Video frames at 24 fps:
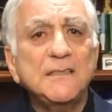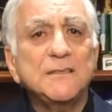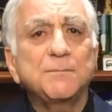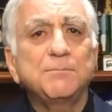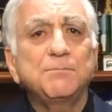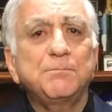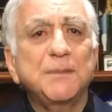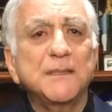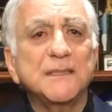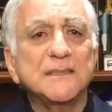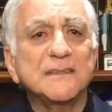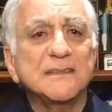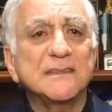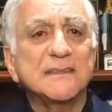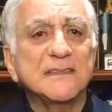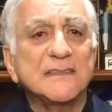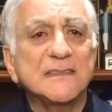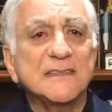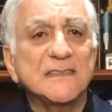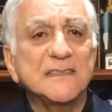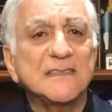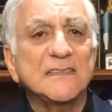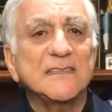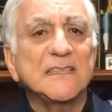
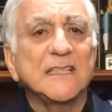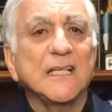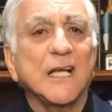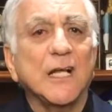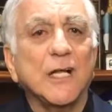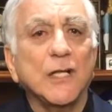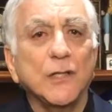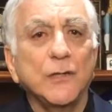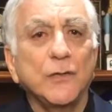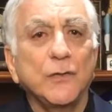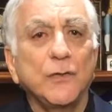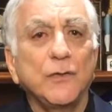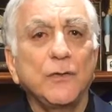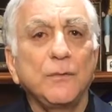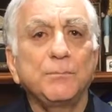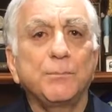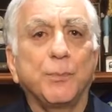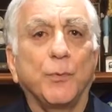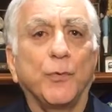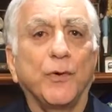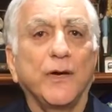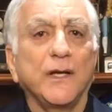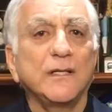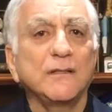businesses include
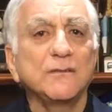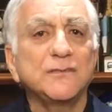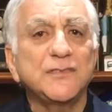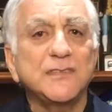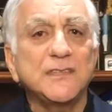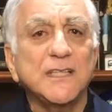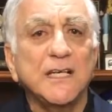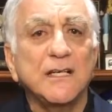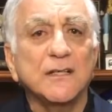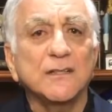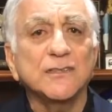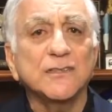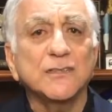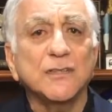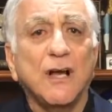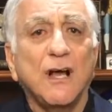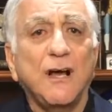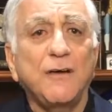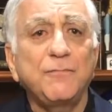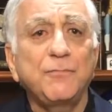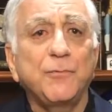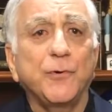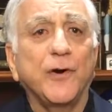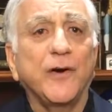point of sale
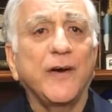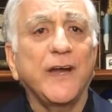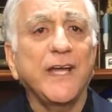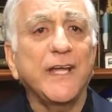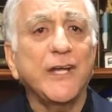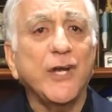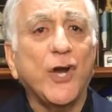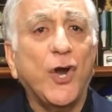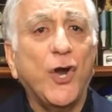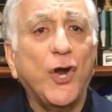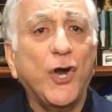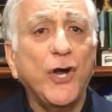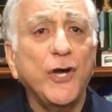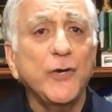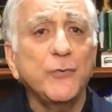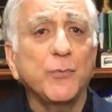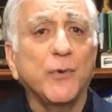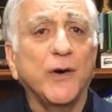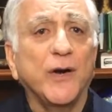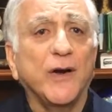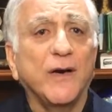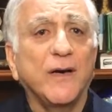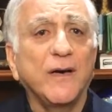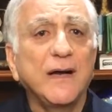software and
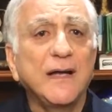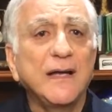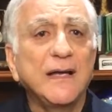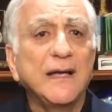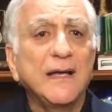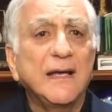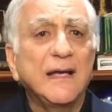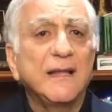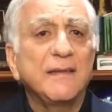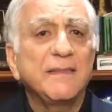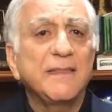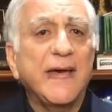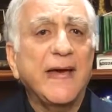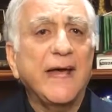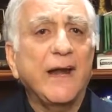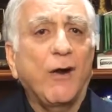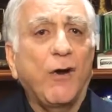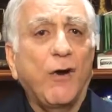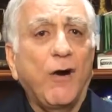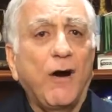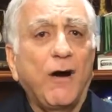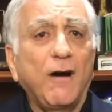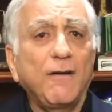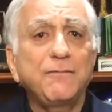hardware that
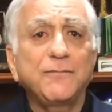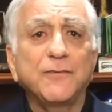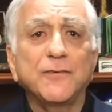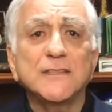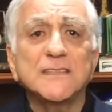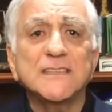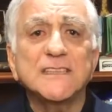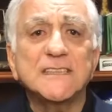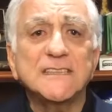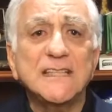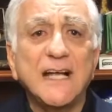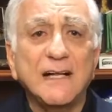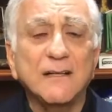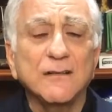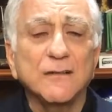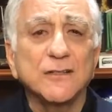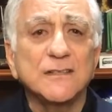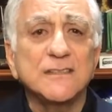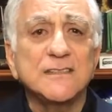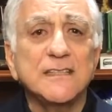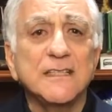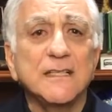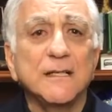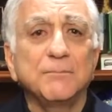offer
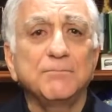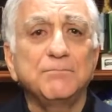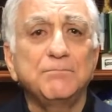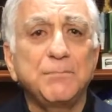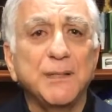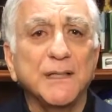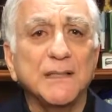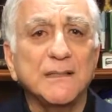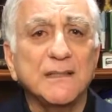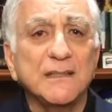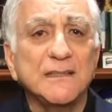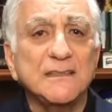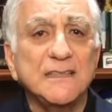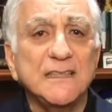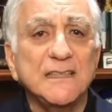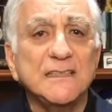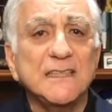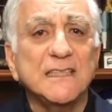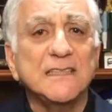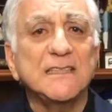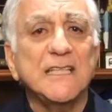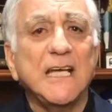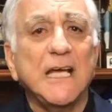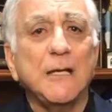sellers the ability
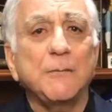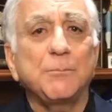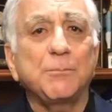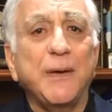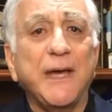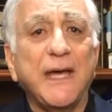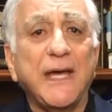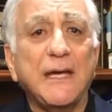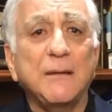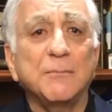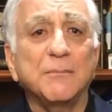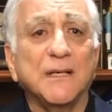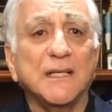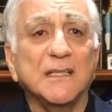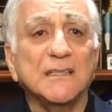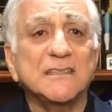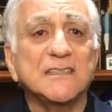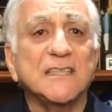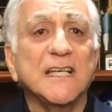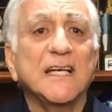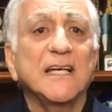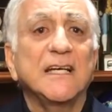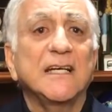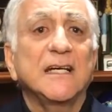to take
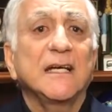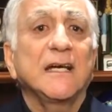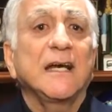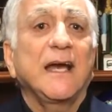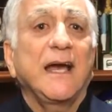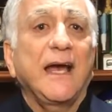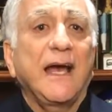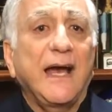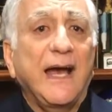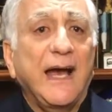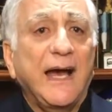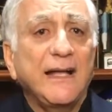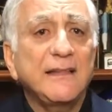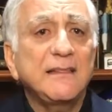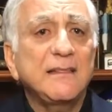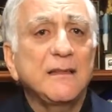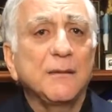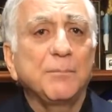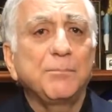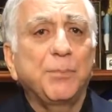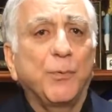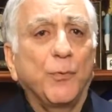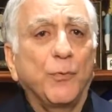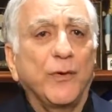payments at
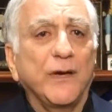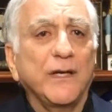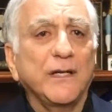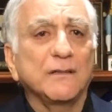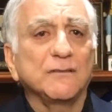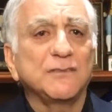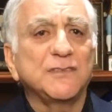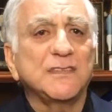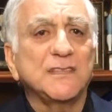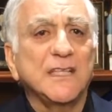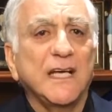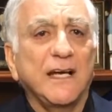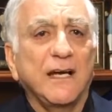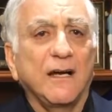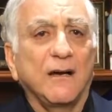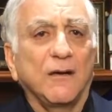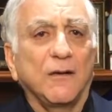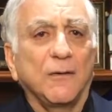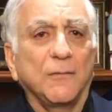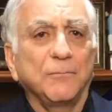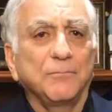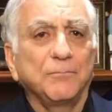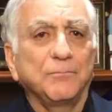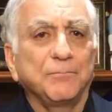the point of
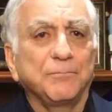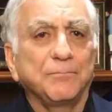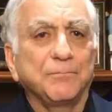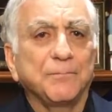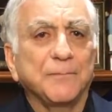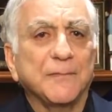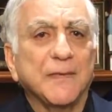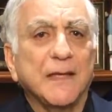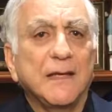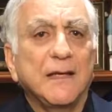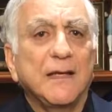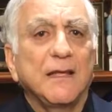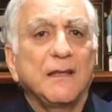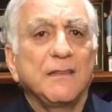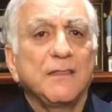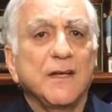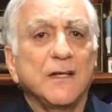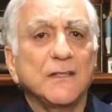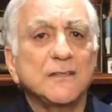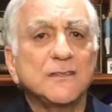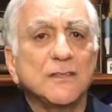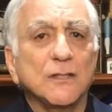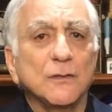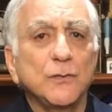sale.
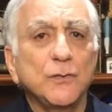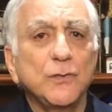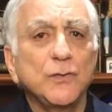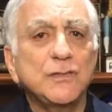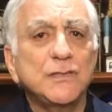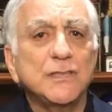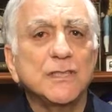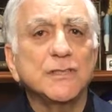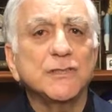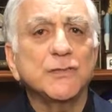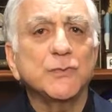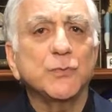Their solutions